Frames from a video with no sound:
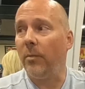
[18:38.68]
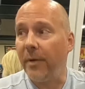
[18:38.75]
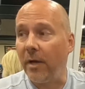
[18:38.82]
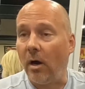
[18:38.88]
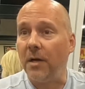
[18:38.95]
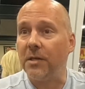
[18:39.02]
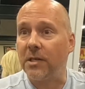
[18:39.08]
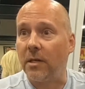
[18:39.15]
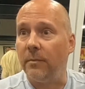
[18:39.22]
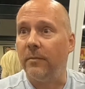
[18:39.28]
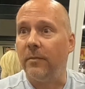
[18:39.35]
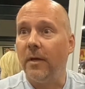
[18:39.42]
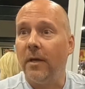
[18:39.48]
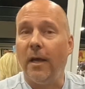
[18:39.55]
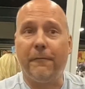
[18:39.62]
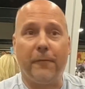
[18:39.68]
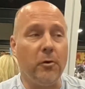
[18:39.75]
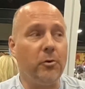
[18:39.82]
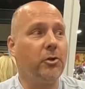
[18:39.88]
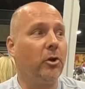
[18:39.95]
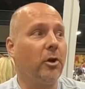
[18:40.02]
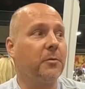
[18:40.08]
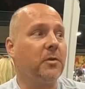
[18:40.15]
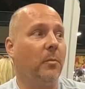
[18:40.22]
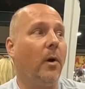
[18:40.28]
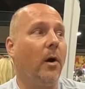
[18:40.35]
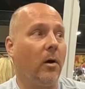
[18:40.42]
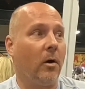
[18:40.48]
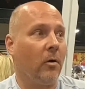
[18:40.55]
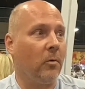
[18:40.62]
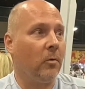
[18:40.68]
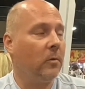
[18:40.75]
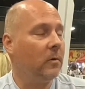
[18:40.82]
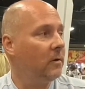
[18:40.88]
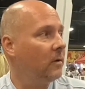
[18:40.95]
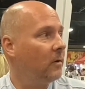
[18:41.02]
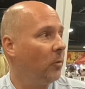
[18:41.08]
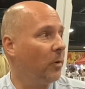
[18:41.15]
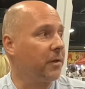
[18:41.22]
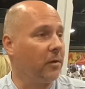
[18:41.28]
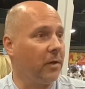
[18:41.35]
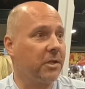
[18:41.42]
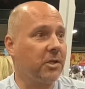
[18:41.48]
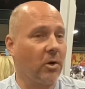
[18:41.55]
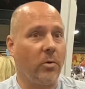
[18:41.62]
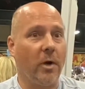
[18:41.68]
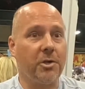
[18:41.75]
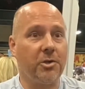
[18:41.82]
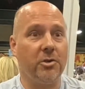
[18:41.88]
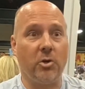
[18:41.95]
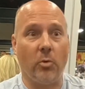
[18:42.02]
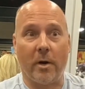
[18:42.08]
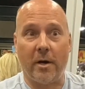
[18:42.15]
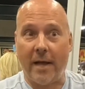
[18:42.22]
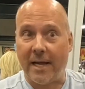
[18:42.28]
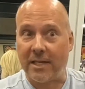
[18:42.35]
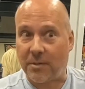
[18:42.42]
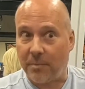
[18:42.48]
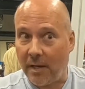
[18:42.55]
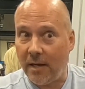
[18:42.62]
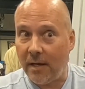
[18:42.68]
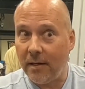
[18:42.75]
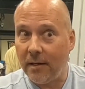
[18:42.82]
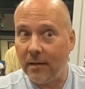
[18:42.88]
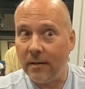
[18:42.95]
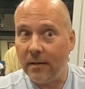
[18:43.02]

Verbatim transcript: would be awesome. If you showed up tomorrow with a list of questions you wanted to ask me.